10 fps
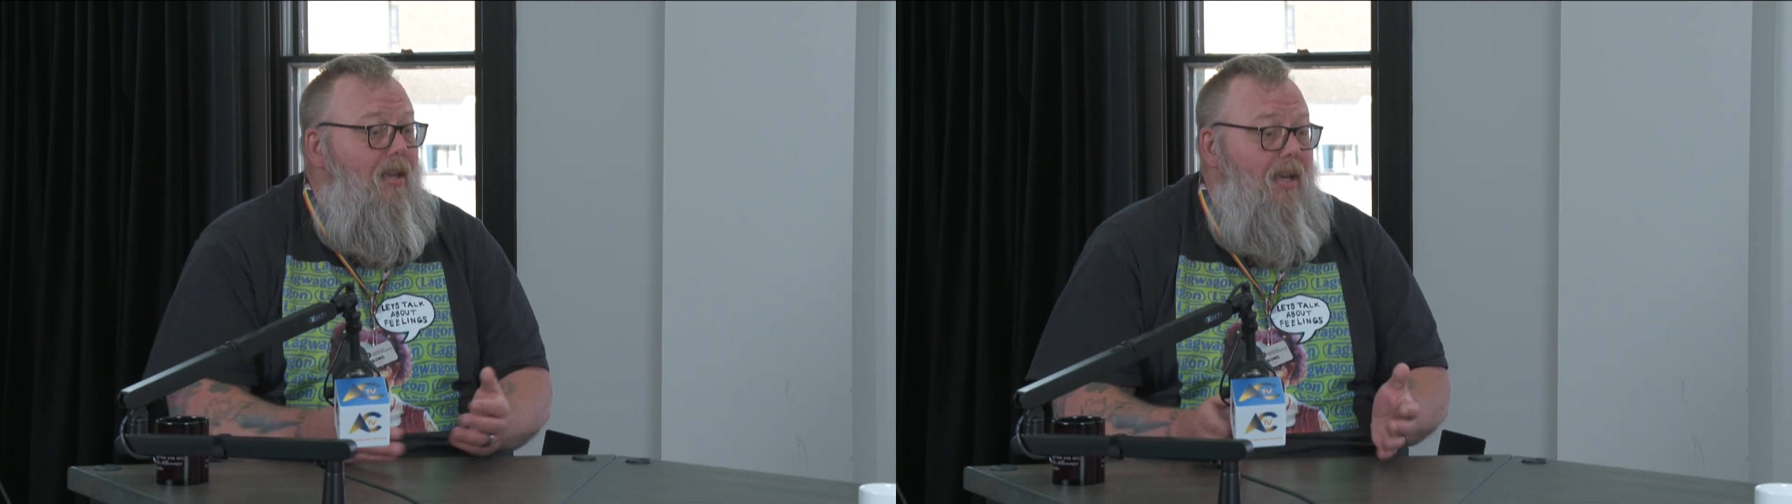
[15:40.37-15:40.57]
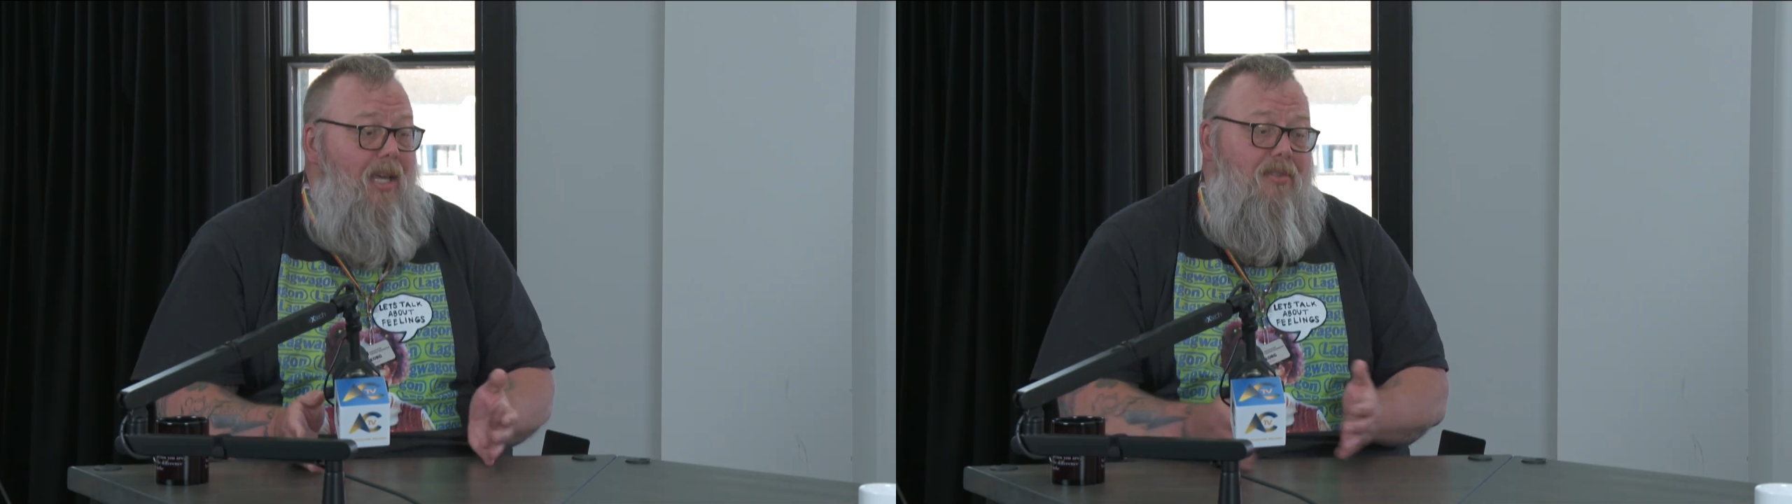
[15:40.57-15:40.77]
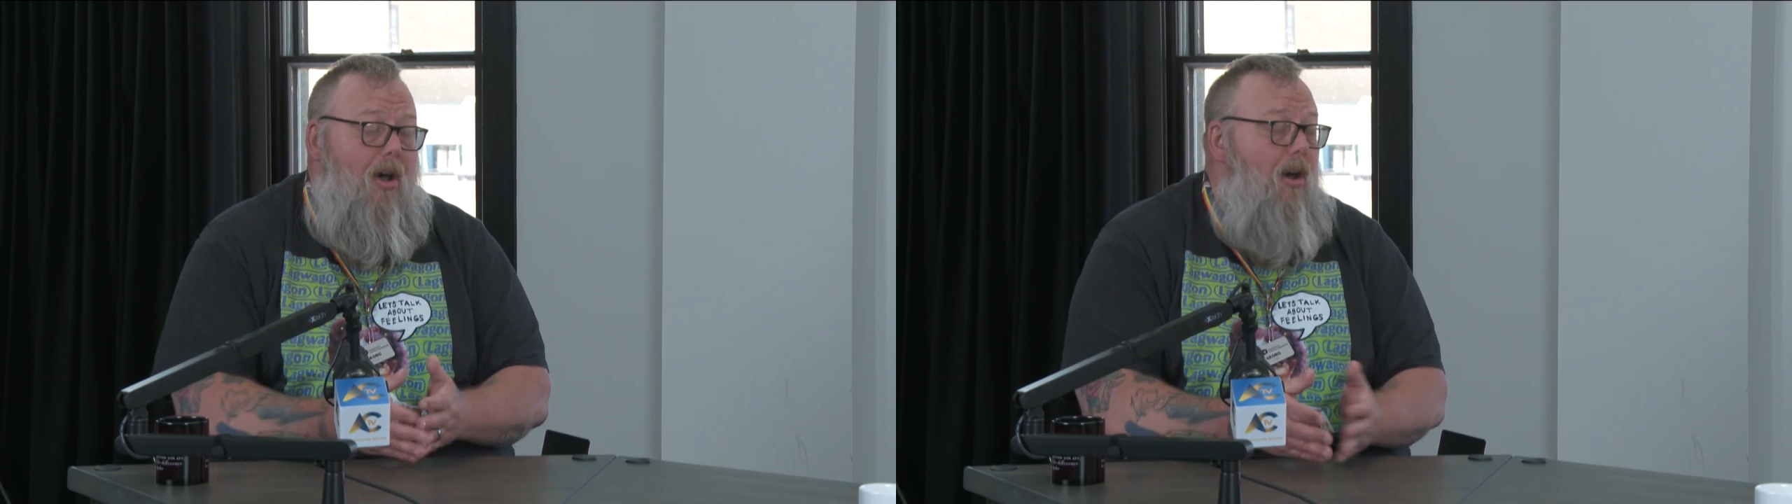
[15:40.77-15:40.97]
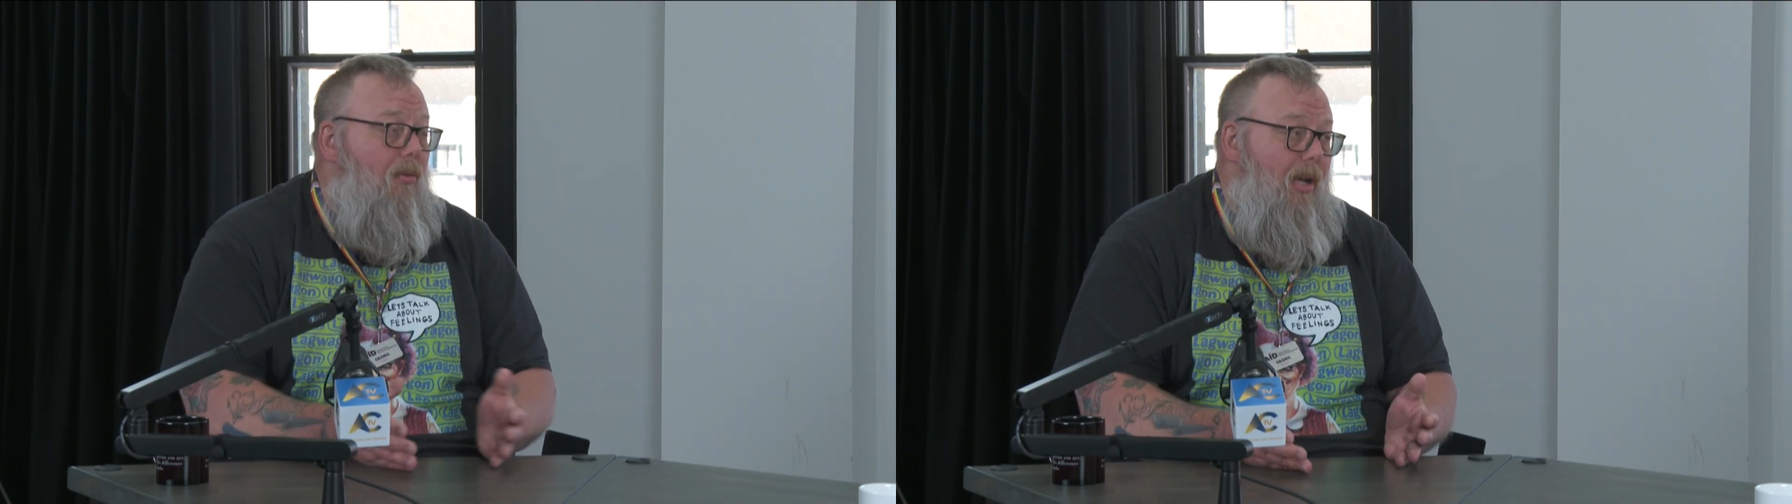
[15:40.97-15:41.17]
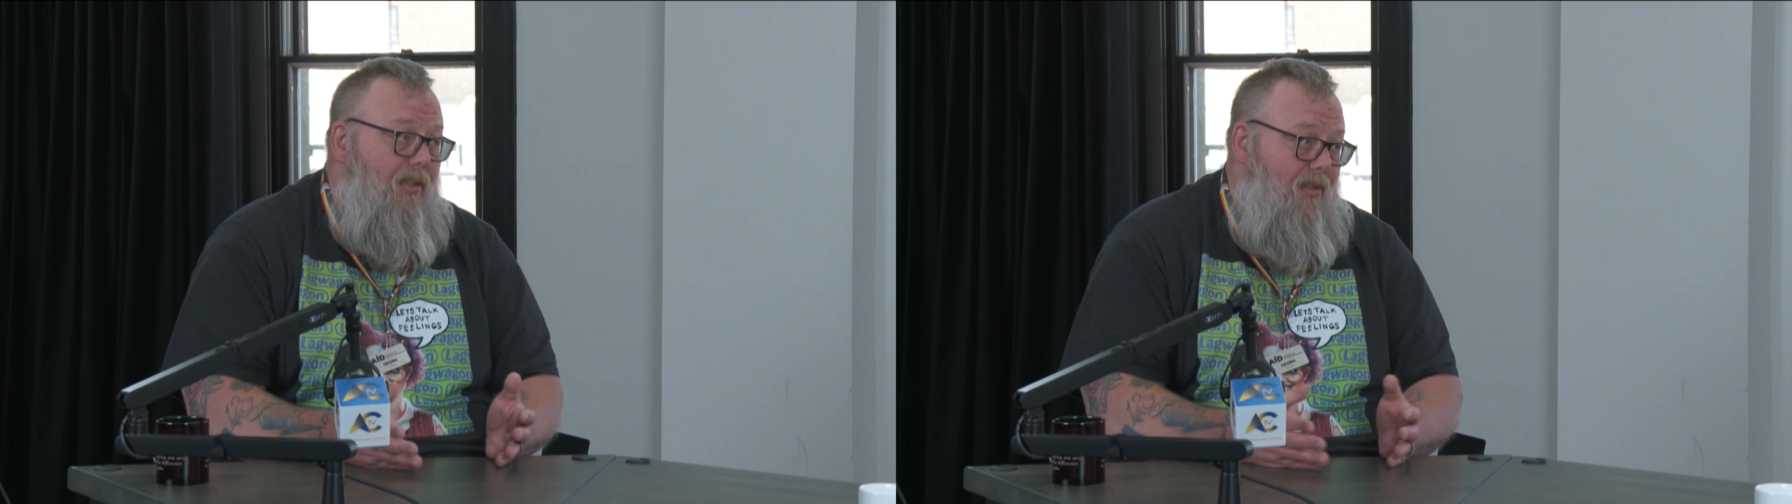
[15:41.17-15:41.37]
It's all
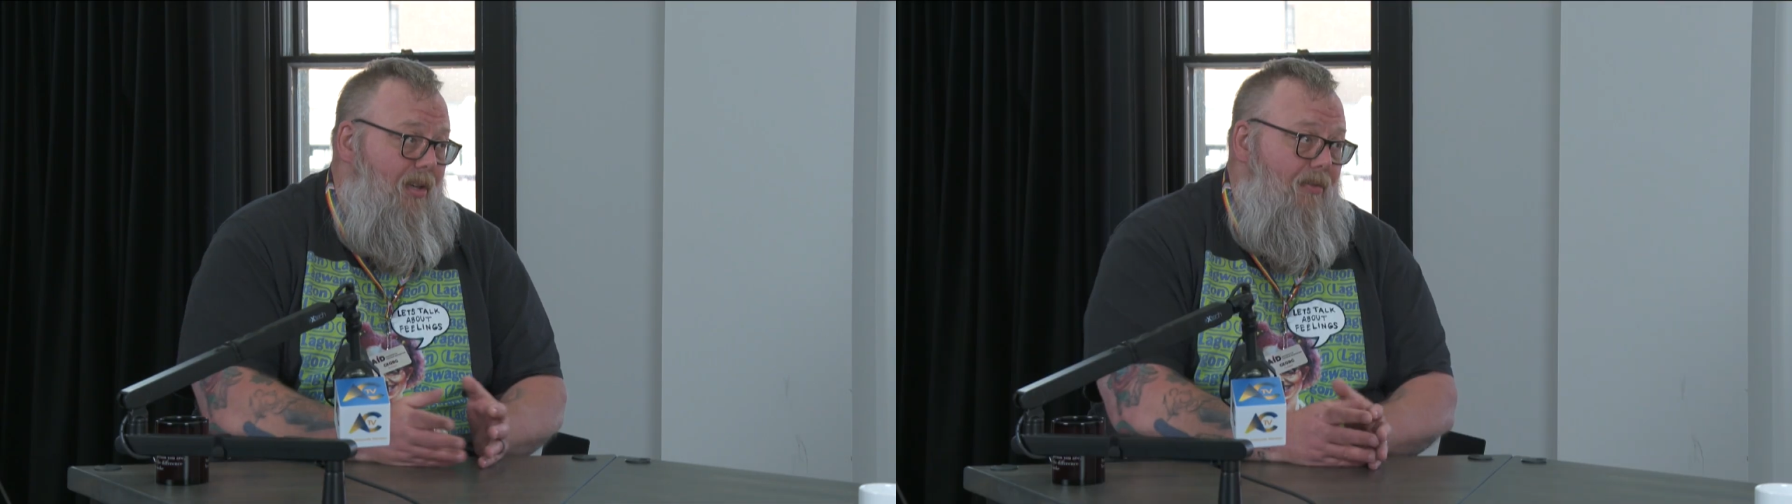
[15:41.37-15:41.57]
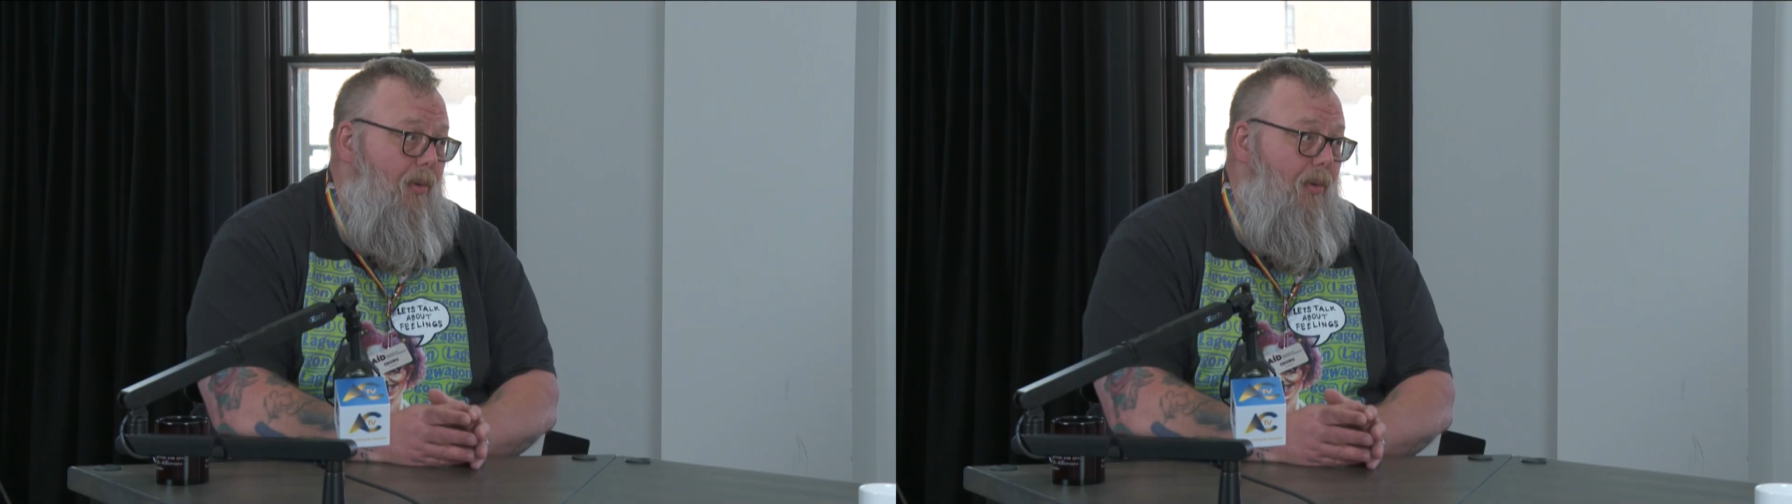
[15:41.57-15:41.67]
relative,